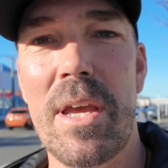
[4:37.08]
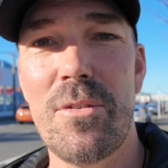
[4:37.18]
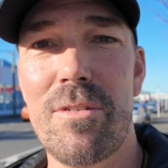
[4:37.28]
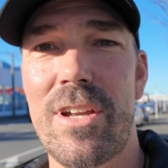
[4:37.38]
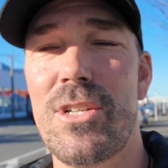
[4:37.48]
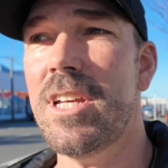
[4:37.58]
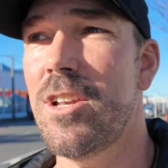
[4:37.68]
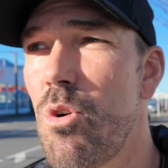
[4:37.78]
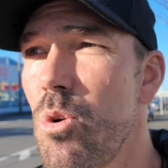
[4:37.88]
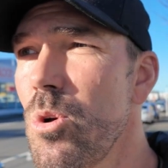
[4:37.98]
pizza adventure
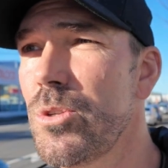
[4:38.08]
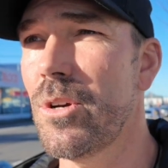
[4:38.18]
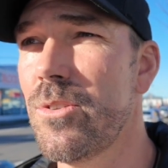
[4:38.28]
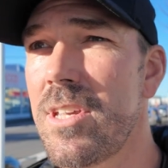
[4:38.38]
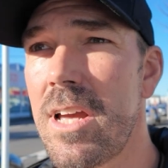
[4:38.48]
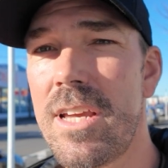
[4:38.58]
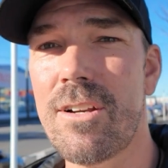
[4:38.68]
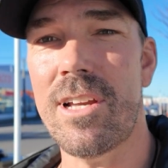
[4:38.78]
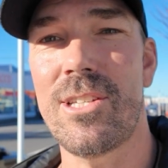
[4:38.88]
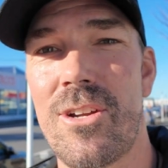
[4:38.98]
in Ōtautahi
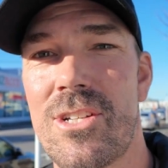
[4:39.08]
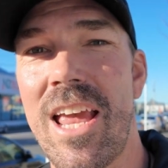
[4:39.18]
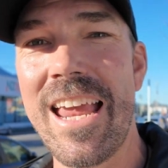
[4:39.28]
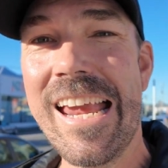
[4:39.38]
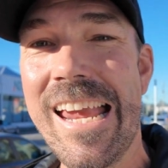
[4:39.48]
Christchurch.